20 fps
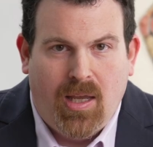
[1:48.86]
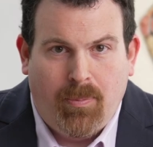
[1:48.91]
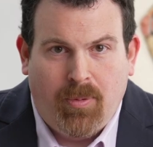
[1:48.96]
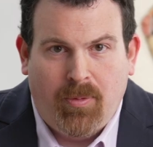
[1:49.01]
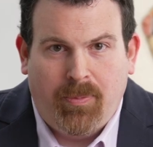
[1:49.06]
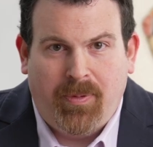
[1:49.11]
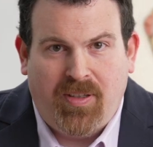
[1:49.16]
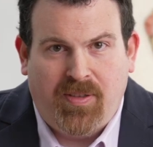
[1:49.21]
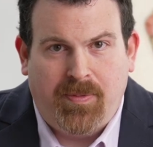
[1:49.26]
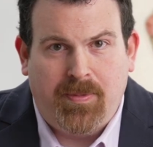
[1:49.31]
Hip
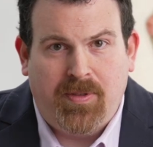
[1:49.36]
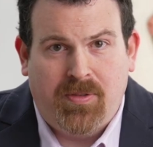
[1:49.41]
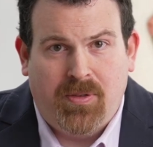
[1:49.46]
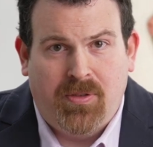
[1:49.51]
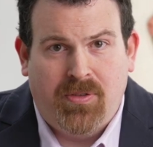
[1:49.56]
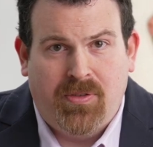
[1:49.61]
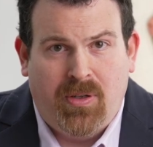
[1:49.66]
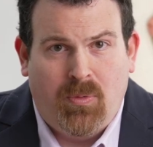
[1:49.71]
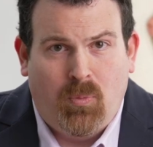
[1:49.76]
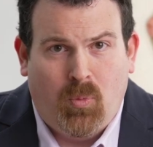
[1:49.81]
replacement
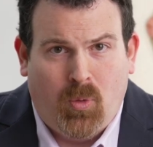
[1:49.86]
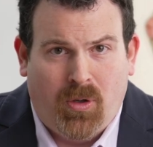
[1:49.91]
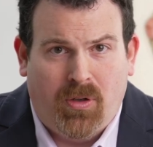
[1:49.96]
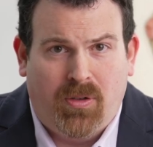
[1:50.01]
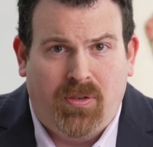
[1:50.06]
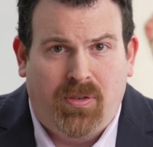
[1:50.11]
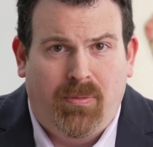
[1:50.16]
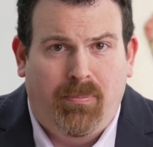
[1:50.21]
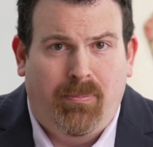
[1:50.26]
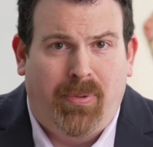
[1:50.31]
surgery
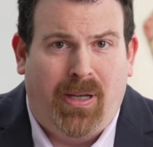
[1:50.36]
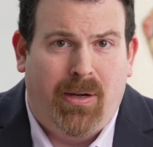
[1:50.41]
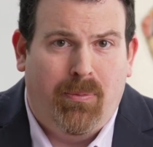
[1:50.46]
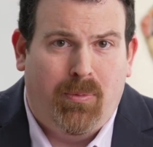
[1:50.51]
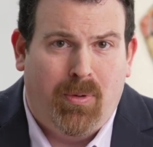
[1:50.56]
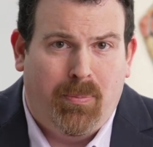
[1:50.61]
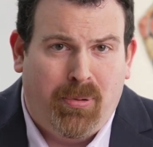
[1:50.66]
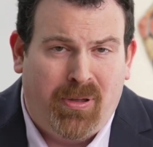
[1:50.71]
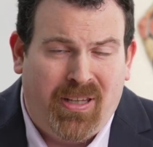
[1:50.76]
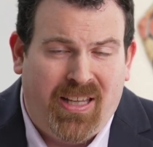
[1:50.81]
works by
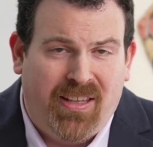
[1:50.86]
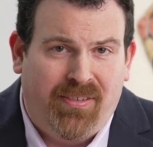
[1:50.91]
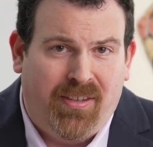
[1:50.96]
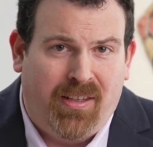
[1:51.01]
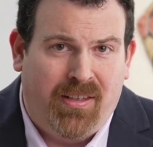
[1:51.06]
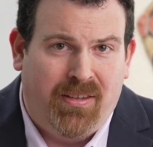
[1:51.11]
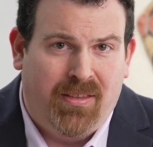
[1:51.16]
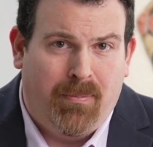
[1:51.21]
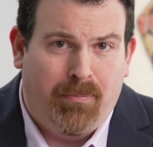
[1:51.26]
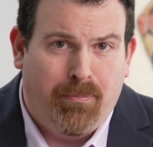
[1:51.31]

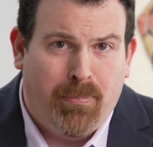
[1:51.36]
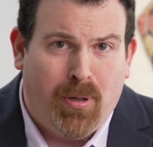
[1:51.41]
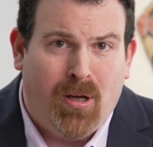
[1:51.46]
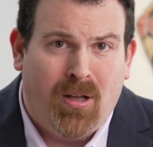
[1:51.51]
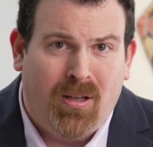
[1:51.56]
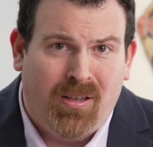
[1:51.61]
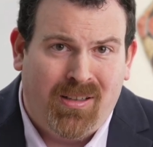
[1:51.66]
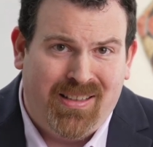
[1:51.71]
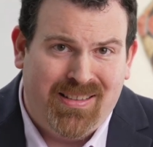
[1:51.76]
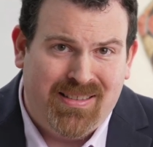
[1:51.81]
replacing the
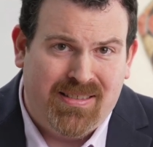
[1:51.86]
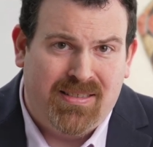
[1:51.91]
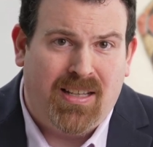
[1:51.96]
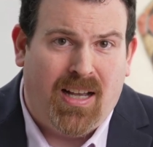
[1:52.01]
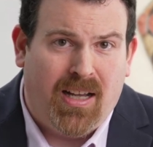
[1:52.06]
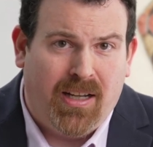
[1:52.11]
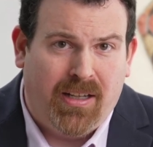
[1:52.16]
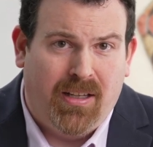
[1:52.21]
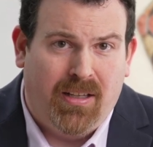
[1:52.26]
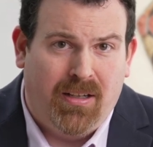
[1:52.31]
ball and
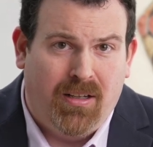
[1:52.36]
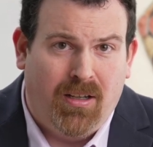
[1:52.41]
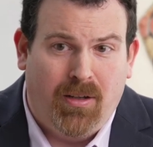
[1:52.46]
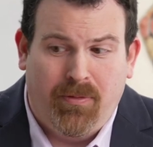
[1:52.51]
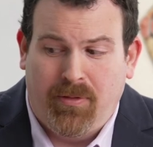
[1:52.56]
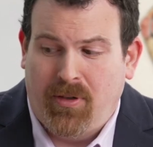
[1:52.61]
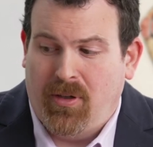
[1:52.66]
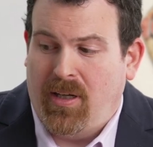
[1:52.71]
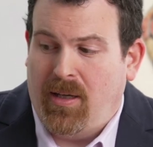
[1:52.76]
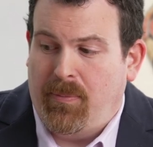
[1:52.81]
socket
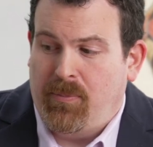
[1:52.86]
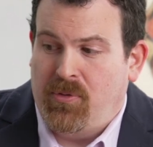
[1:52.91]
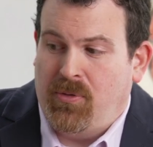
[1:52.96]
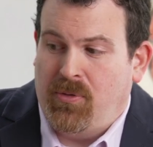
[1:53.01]
of your hip